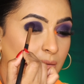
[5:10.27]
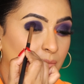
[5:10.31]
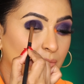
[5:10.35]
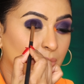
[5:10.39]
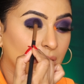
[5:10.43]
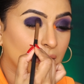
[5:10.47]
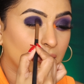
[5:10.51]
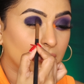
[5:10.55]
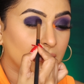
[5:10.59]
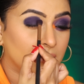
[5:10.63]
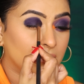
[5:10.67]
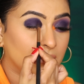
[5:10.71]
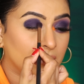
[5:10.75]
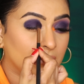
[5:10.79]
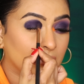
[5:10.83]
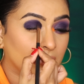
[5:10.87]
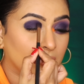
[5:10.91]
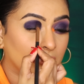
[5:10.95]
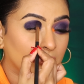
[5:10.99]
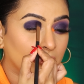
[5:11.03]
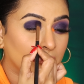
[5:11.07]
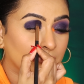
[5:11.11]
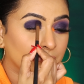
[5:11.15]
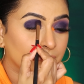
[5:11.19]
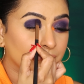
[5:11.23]
But
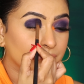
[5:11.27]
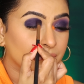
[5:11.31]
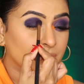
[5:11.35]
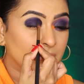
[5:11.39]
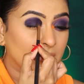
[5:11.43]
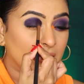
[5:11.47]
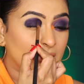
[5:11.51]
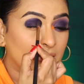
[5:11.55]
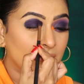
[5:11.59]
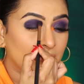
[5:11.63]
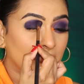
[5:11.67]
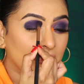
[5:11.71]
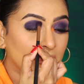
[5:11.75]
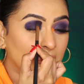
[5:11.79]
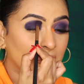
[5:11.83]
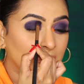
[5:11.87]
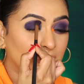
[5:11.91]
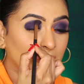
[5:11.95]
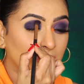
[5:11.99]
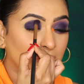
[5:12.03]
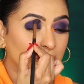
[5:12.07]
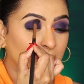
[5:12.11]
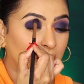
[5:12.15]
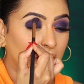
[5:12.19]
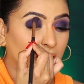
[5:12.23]
giving it
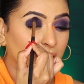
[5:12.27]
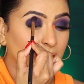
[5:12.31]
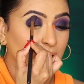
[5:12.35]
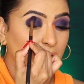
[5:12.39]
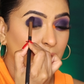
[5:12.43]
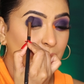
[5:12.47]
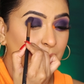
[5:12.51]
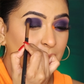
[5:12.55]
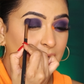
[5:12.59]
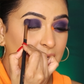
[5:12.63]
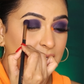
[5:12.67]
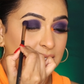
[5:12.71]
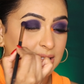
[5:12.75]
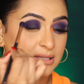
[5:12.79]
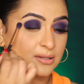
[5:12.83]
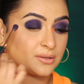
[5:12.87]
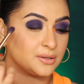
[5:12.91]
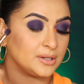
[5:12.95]
a darker base